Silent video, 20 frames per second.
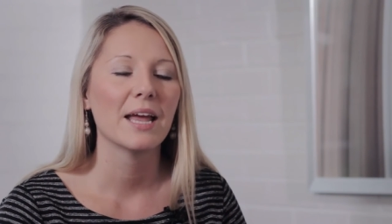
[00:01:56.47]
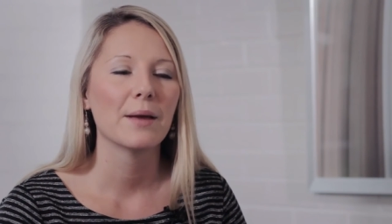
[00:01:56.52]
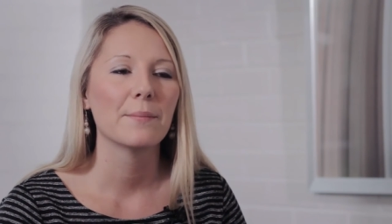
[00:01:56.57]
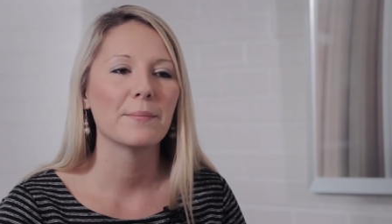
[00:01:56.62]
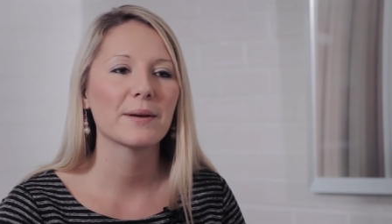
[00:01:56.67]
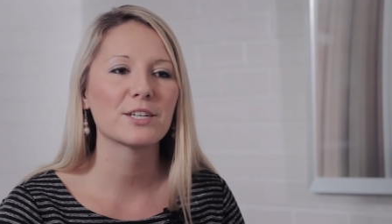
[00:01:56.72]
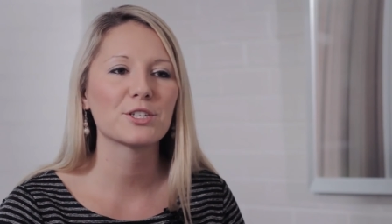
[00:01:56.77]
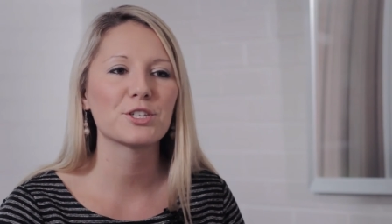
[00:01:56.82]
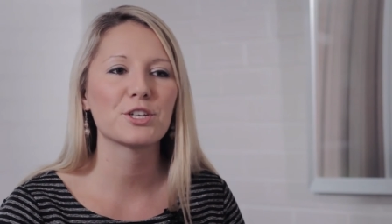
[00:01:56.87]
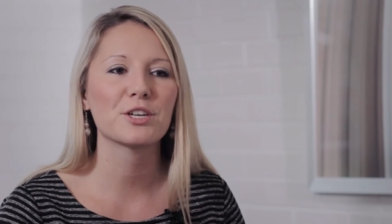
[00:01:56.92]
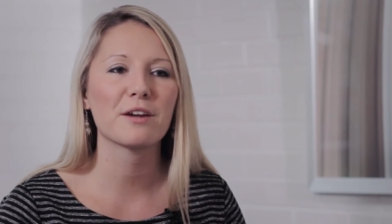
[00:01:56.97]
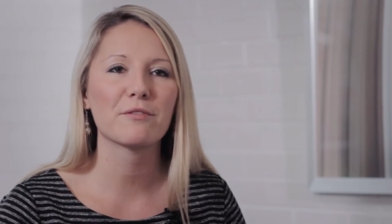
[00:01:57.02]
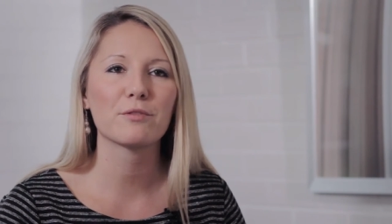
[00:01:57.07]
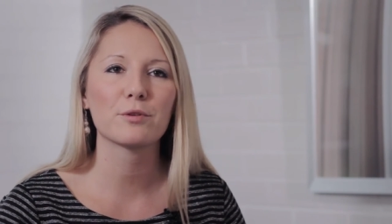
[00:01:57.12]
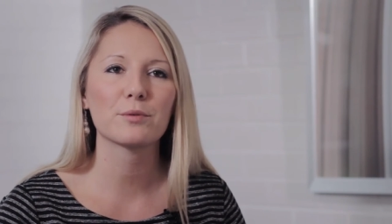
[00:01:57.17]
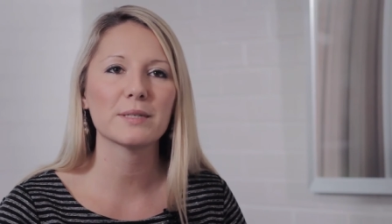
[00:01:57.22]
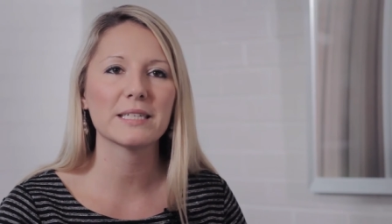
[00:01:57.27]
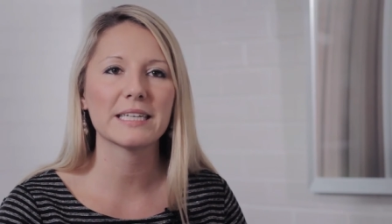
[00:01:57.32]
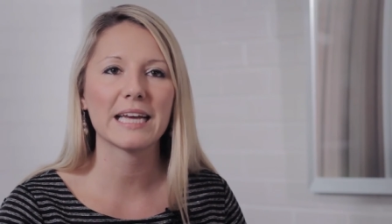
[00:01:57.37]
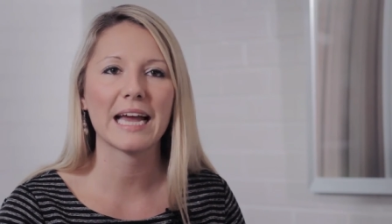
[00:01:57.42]
because she never
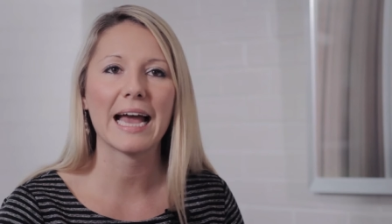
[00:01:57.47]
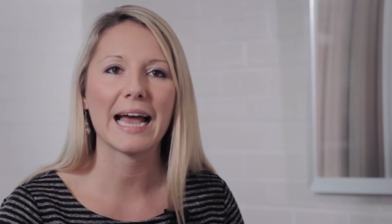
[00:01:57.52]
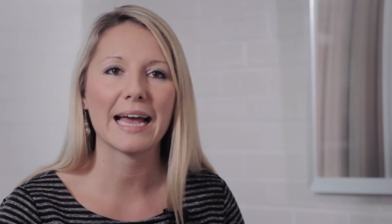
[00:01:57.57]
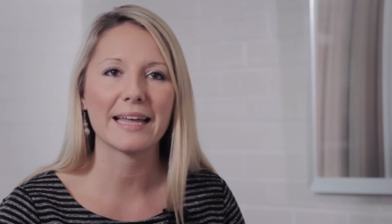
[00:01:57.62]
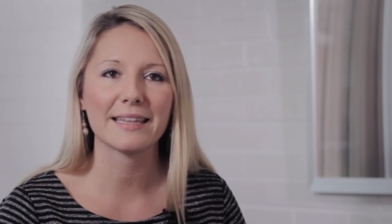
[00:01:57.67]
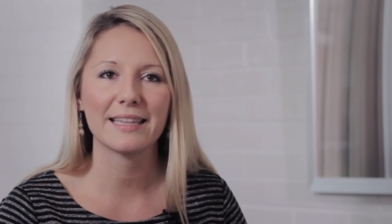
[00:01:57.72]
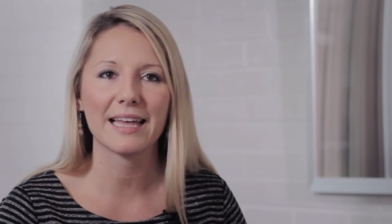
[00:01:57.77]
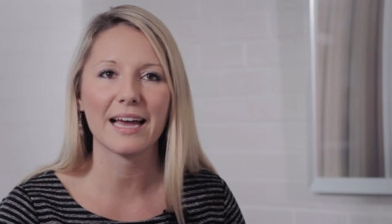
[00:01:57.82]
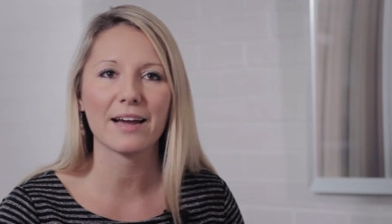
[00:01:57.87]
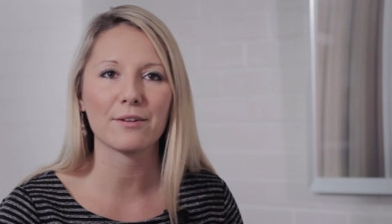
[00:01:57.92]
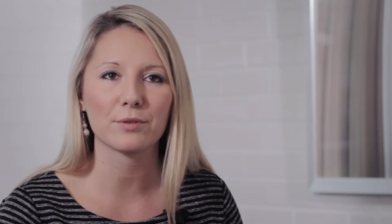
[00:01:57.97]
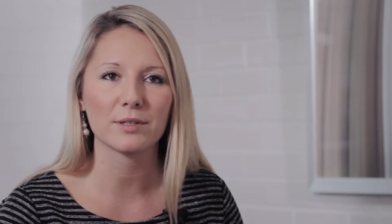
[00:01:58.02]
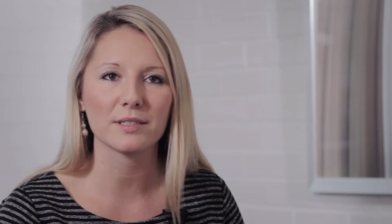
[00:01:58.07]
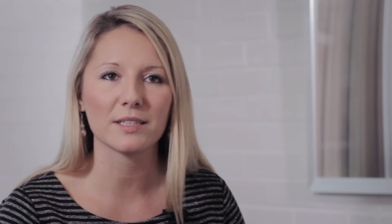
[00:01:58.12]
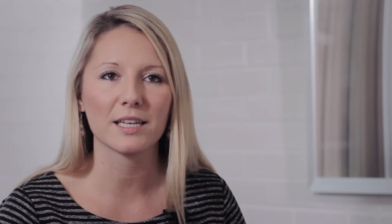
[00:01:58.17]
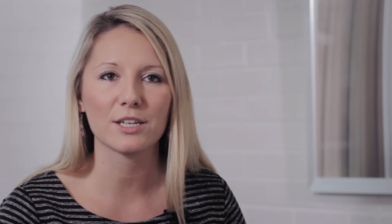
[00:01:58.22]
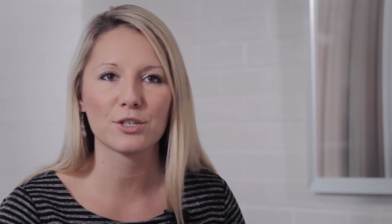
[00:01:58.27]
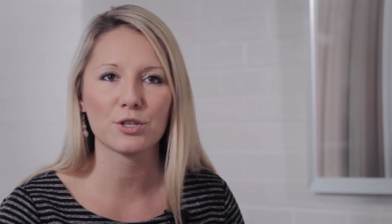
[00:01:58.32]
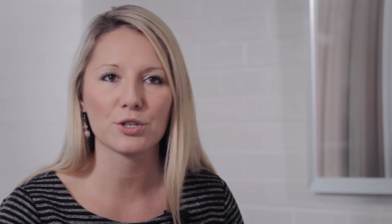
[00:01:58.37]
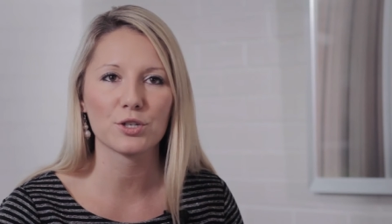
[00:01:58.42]
really had that
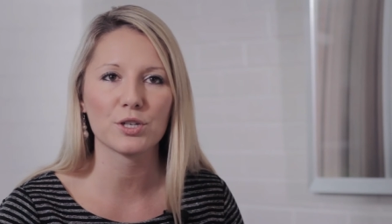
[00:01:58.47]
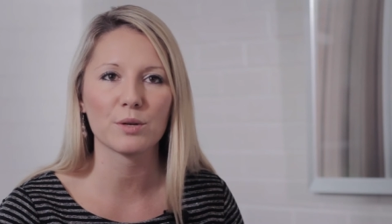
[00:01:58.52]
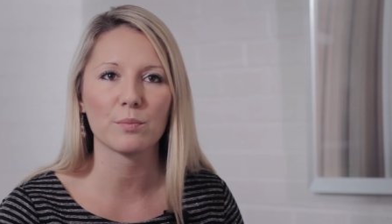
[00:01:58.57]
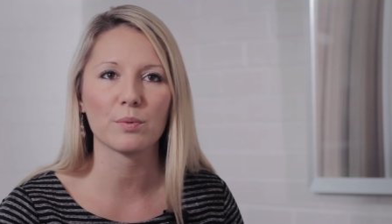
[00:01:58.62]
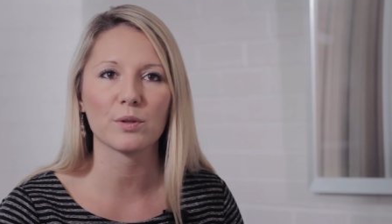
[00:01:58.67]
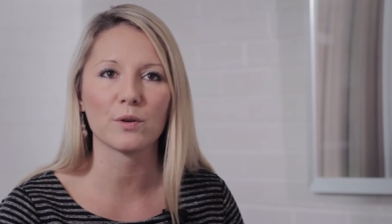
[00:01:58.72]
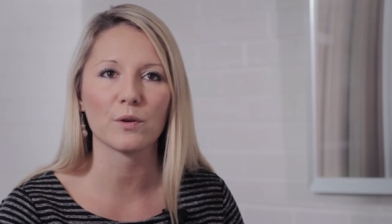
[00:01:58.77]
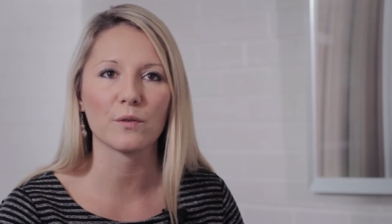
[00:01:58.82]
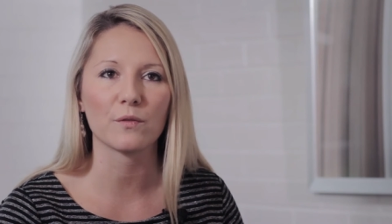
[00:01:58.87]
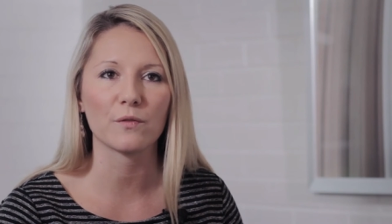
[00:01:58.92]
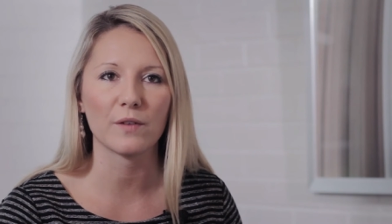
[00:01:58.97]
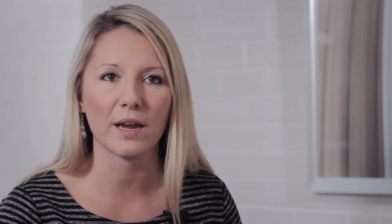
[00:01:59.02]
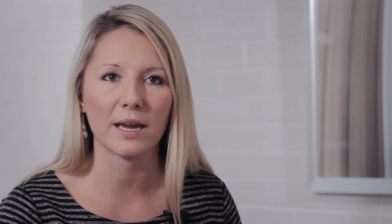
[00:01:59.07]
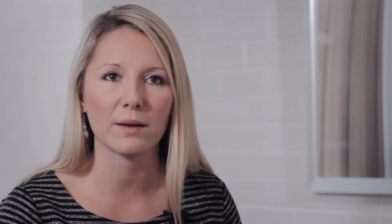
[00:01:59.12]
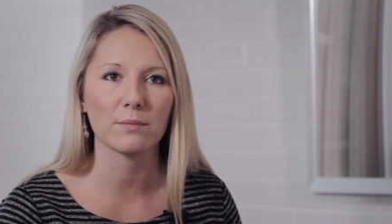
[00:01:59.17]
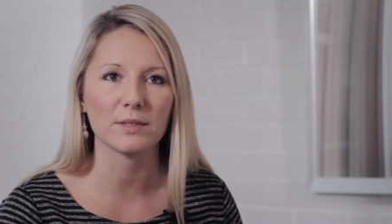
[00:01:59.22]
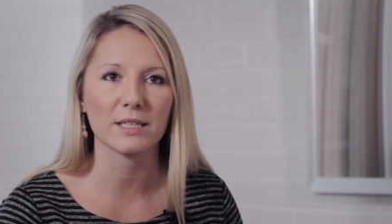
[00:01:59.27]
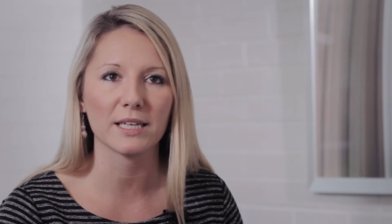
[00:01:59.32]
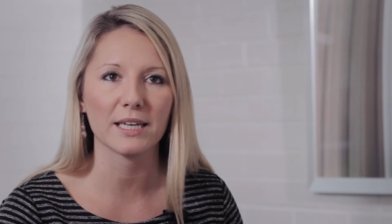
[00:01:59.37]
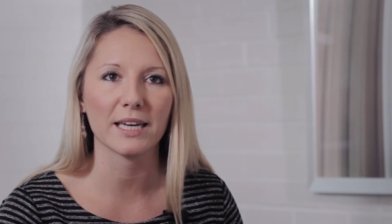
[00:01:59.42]
relationship with her
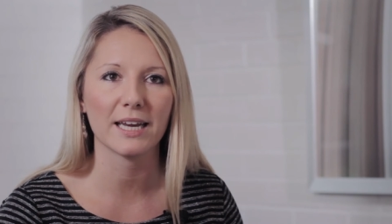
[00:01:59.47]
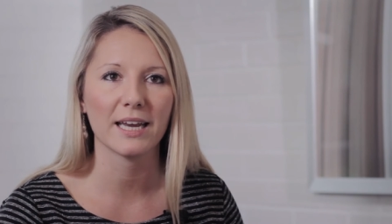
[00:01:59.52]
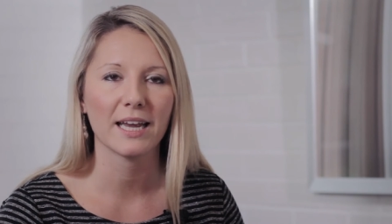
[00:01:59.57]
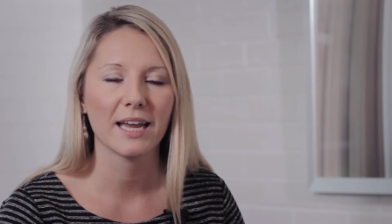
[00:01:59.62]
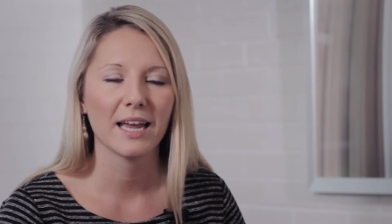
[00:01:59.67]
family.